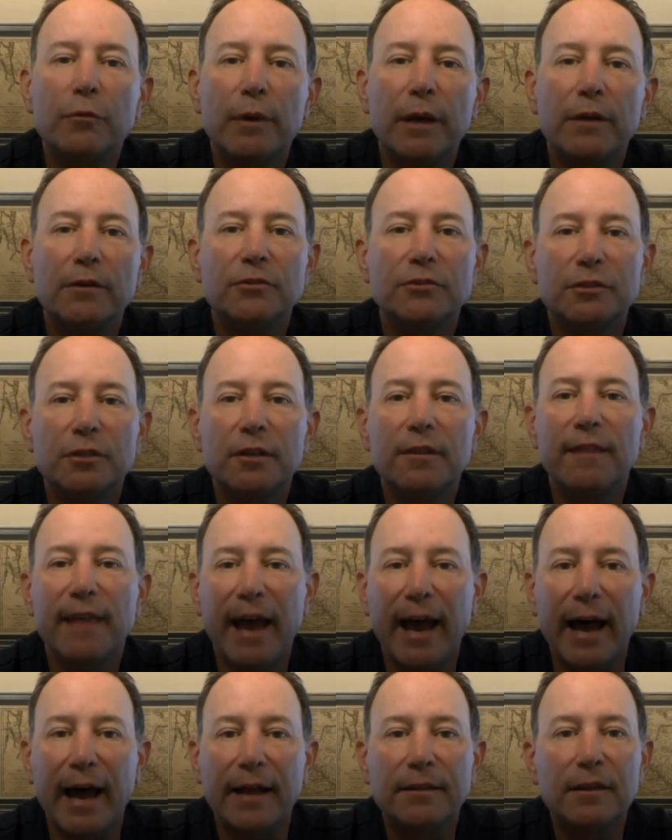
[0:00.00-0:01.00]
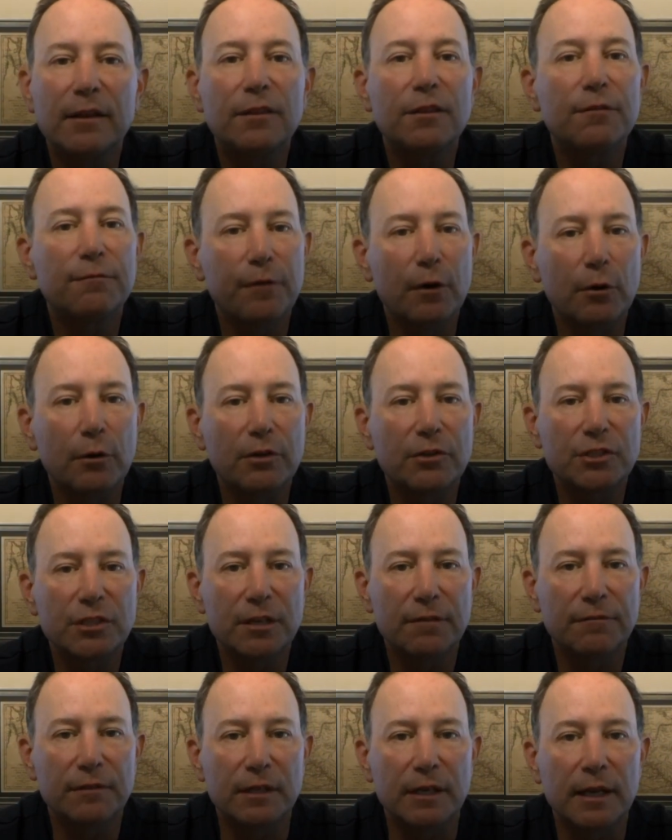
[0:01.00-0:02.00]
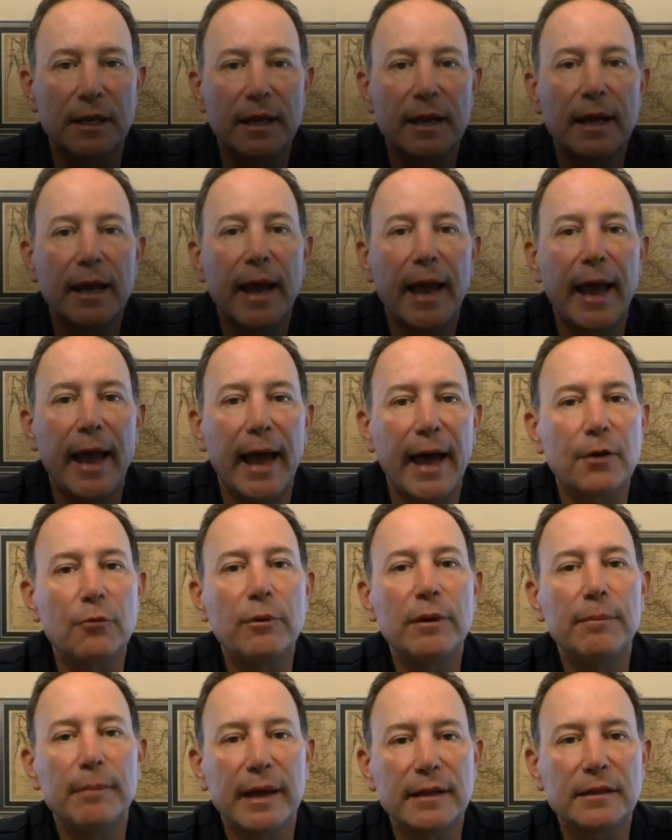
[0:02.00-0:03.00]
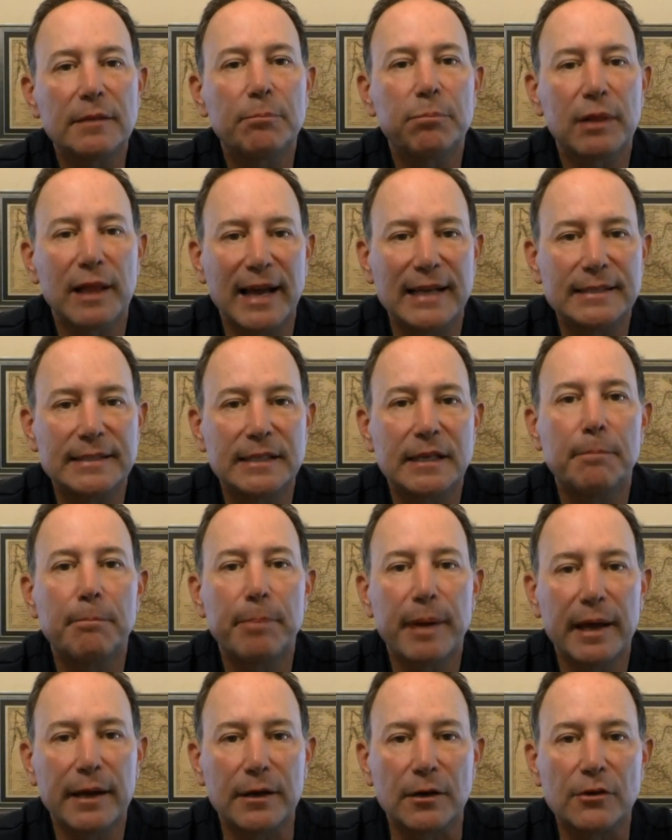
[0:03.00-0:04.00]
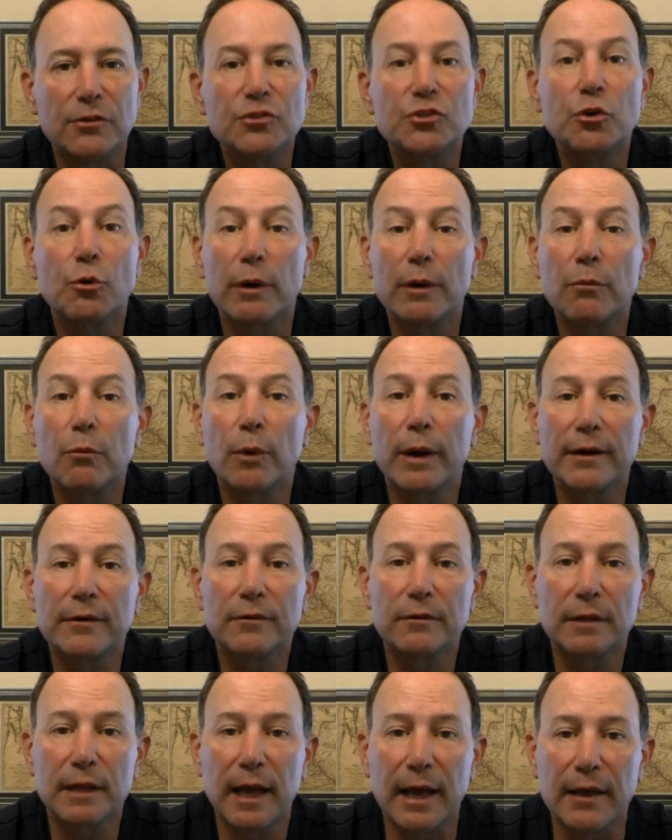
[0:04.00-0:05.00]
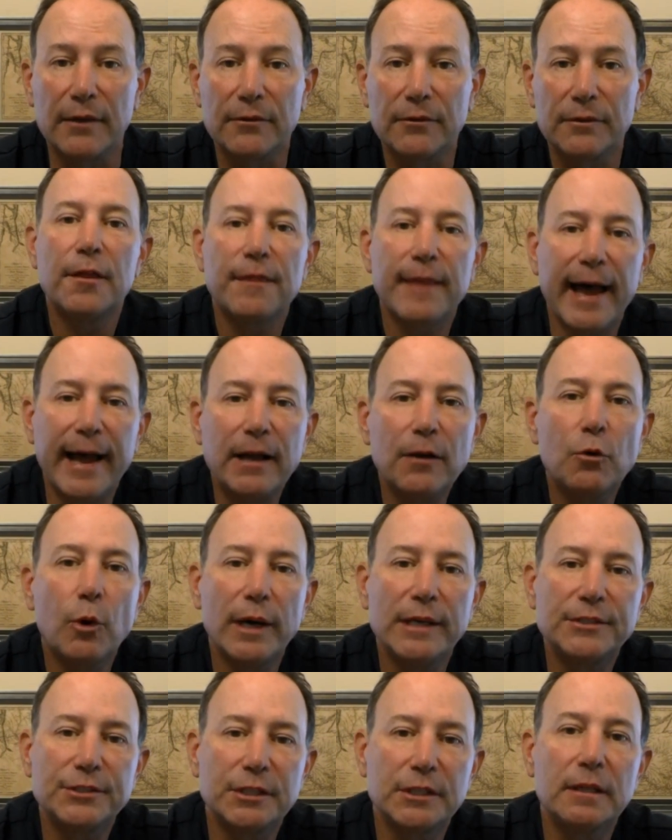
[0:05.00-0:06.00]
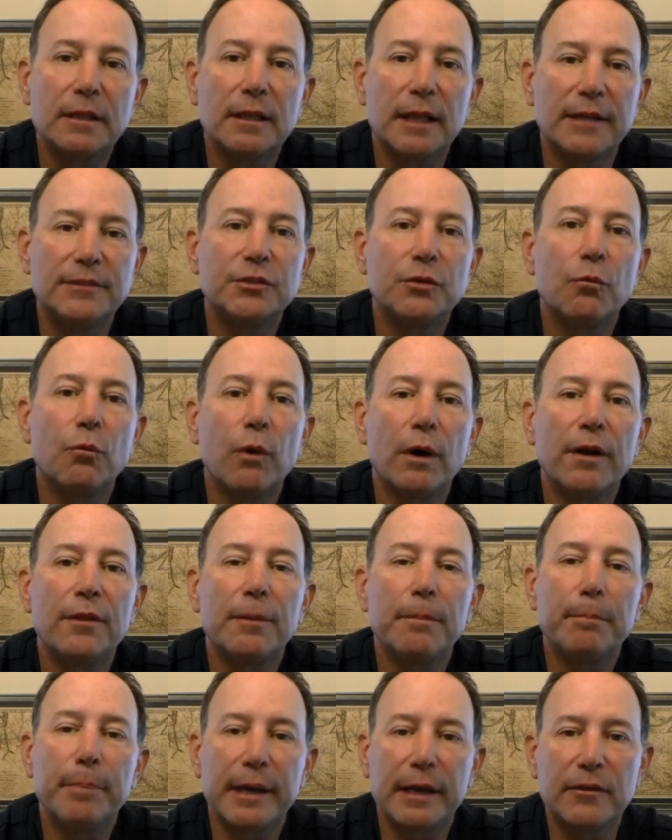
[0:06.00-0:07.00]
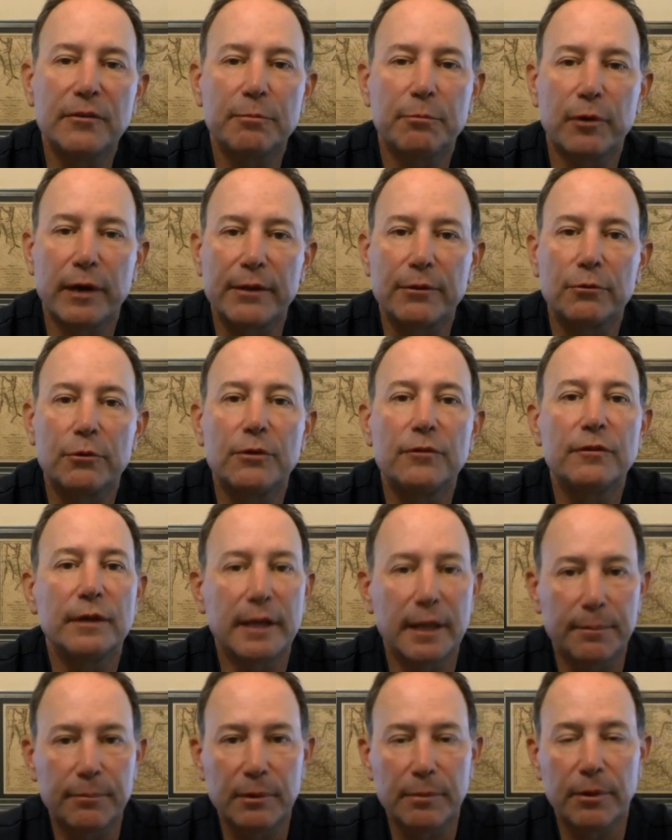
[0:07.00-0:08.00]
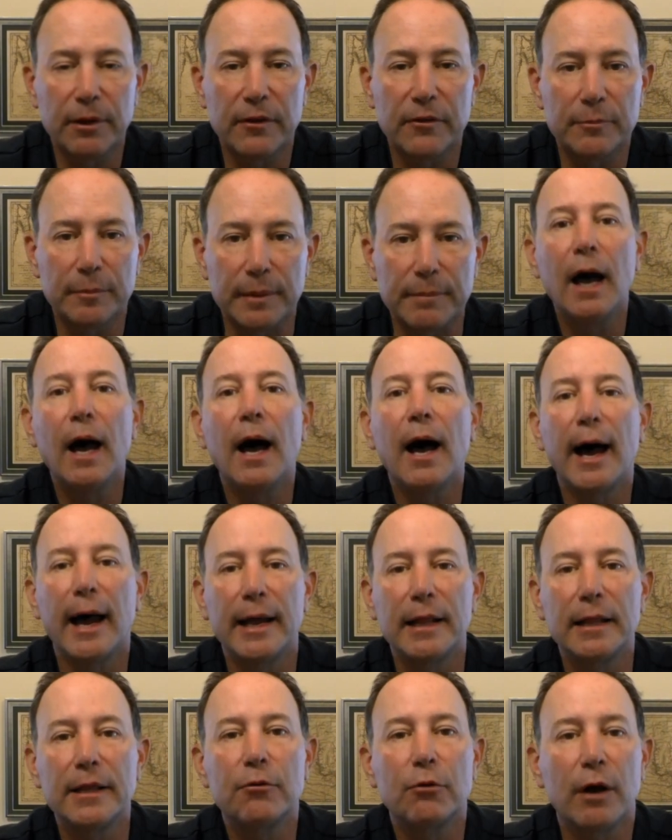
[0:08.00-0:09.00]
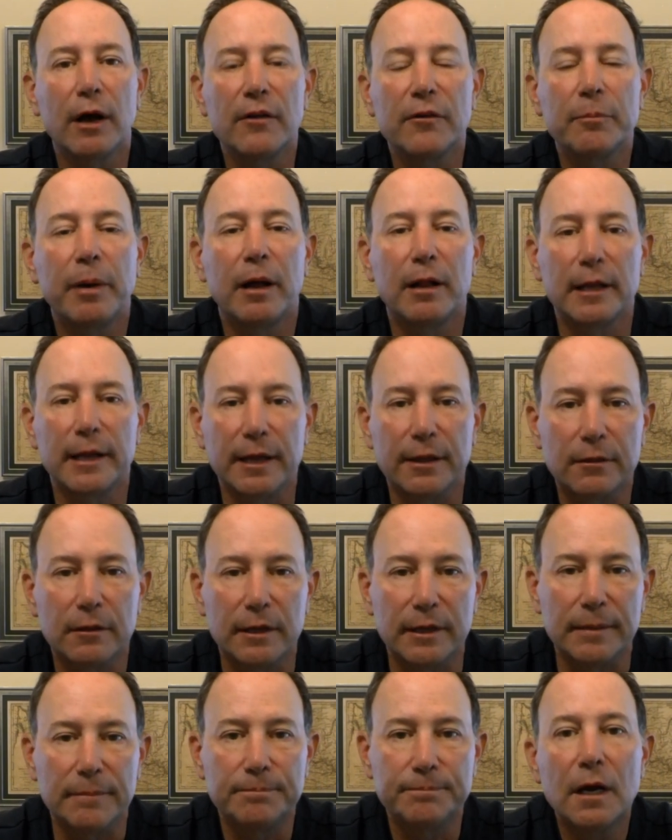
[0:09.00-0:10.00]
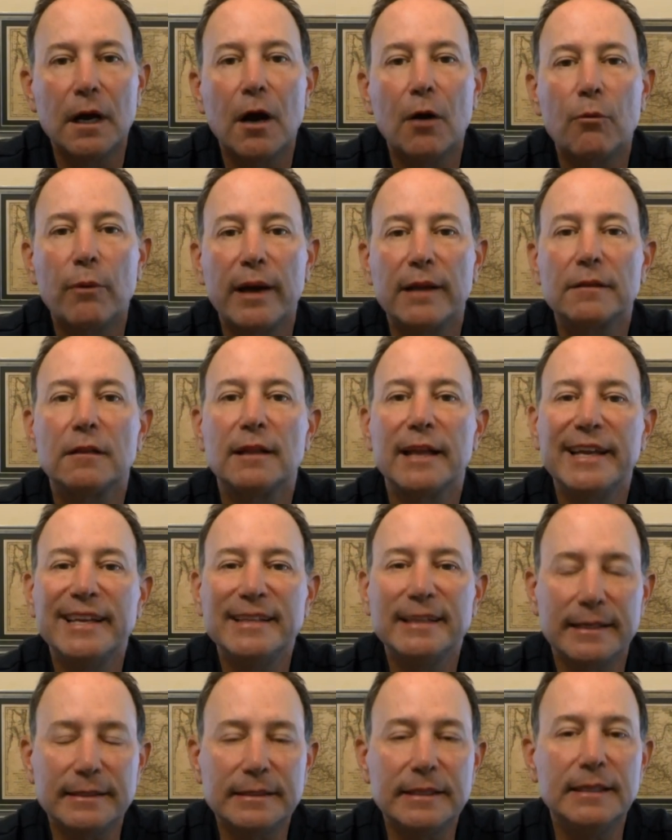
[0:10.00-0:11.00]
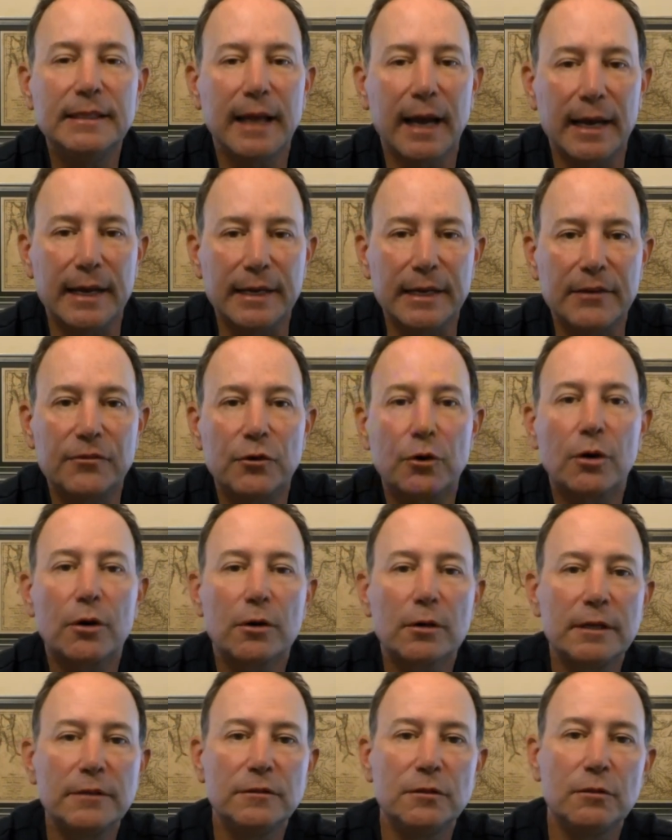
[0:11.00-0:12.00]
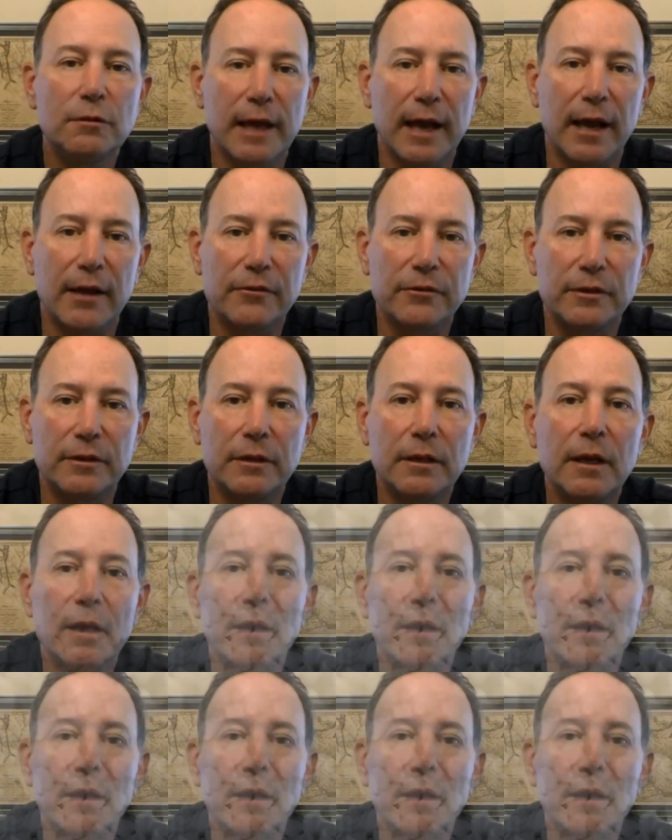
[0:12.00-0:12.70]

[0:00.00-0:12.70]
we understood that, the focus shifted. How do we make the plastic better so it wears less? That question led to one of the biggest breakthroughs in hip replacement, highly crossed polyethylene. Around the late 1990s or early 2000s,